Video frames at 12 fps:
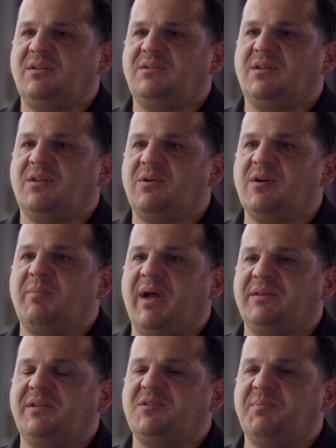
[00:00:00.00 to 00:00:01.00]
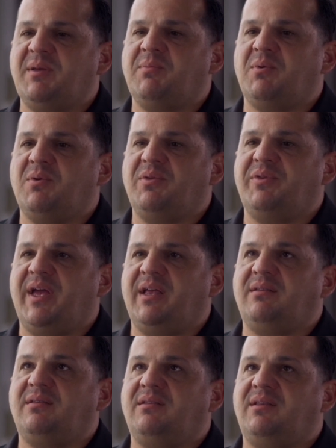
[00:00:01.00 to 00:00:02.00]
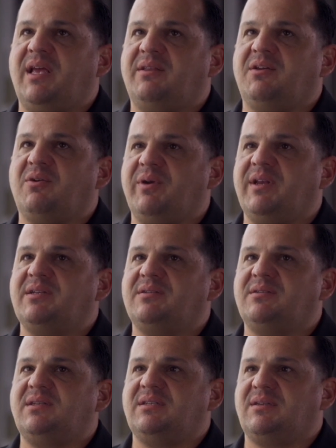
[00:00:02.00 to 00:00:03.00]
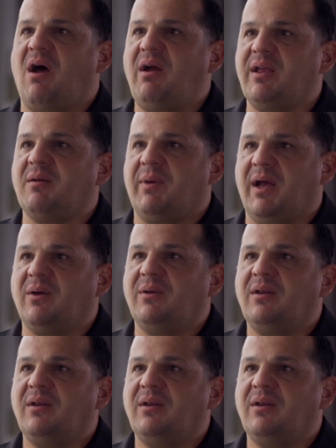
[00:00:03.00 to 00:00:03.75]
learn about these people that the creed is talking about.